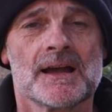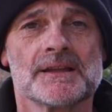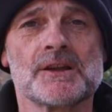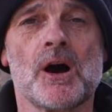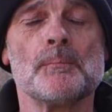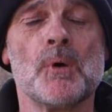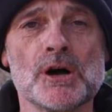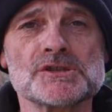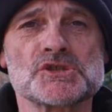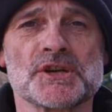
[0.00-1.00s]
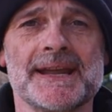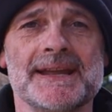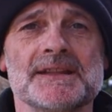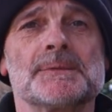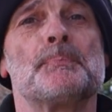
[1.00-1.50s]
has got more
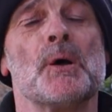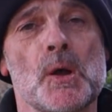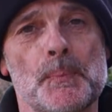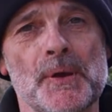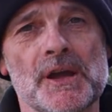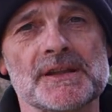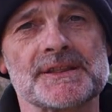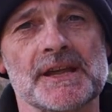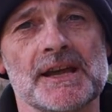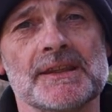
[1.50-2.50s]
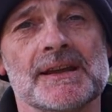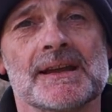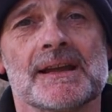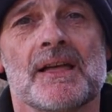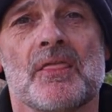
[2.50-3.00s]
trees per person
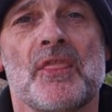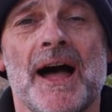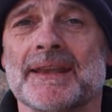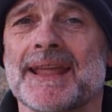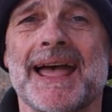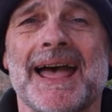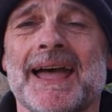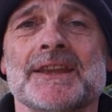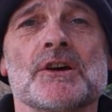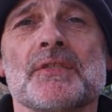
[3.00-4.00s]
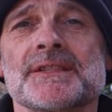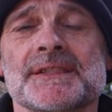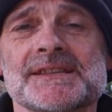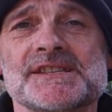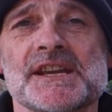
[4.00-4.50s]
than any other
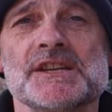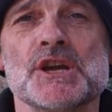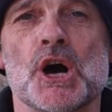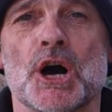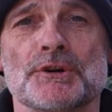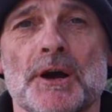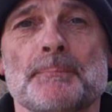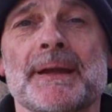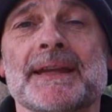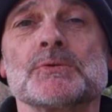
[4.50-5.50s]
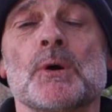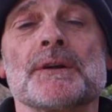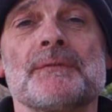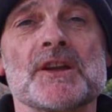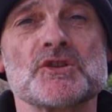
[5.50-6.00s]
city in Europe. It's
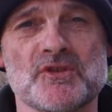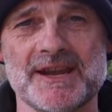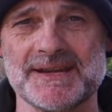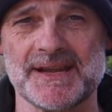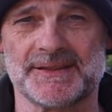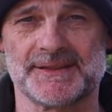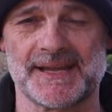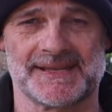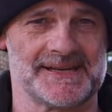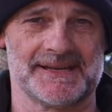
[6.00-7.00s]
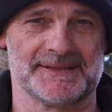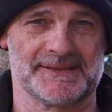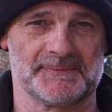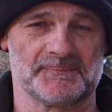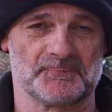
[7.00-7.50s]
one of the greenest
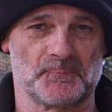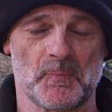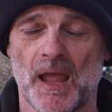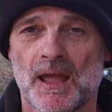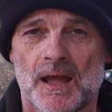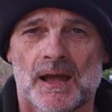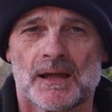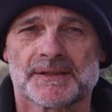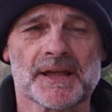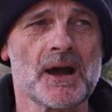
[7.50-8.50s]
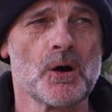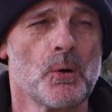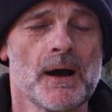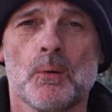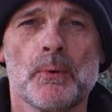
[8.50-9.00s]
cities.
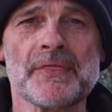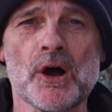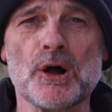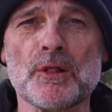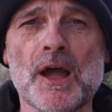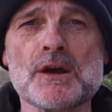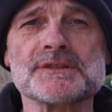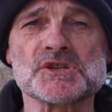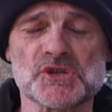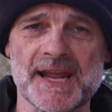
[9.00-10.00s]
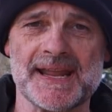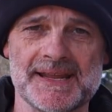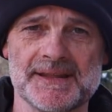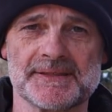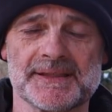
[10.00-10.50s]
So, with all those
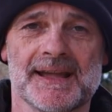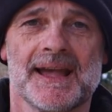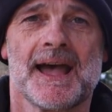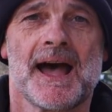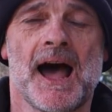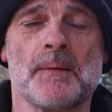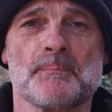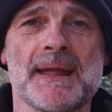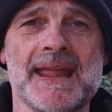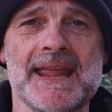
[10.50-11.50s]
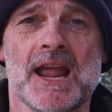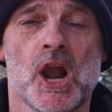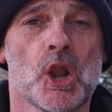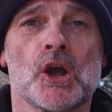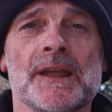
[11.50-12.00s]
trees and me
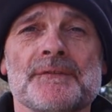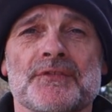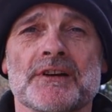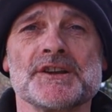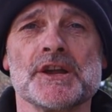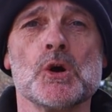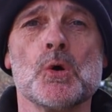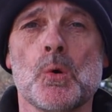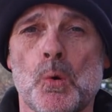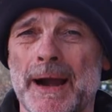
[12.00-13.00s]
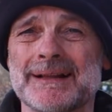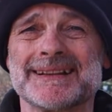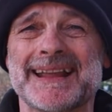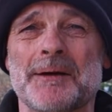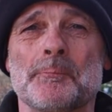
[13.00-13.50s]
looking for a new
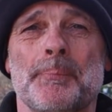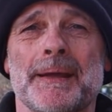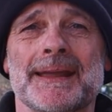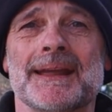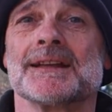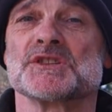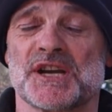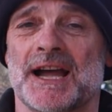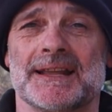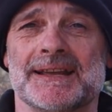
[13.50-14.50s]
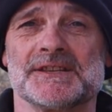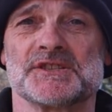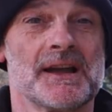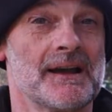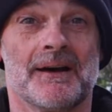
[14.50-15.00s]
wild camping
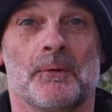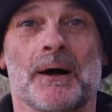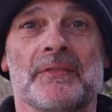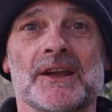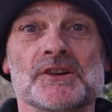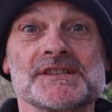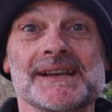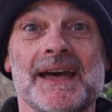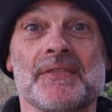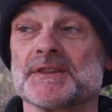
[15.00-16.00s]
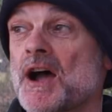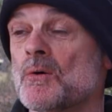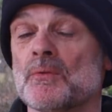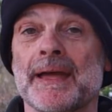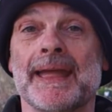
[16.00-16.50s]
challenge, well, they go together,
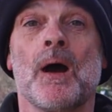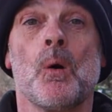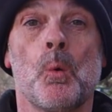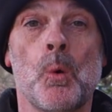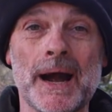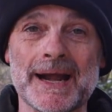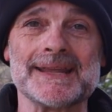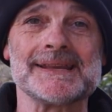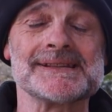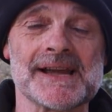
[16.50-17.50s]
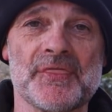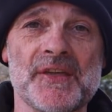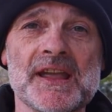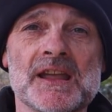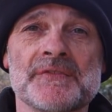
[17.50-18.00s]
don't they? Why didn't I
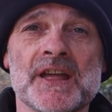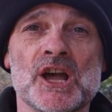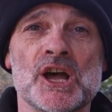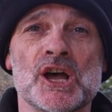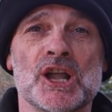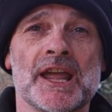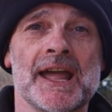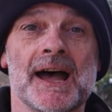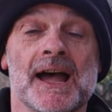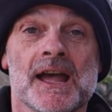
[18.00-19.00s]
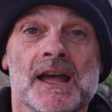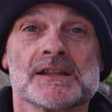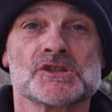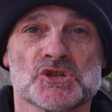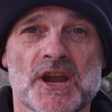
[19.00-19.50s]
think of it earlier?
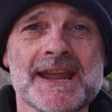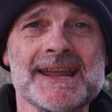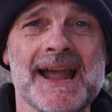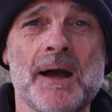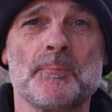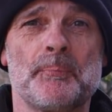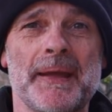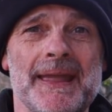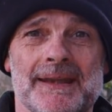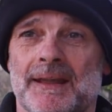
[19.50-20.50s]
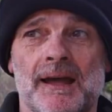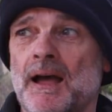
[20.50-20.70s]
Tree camping!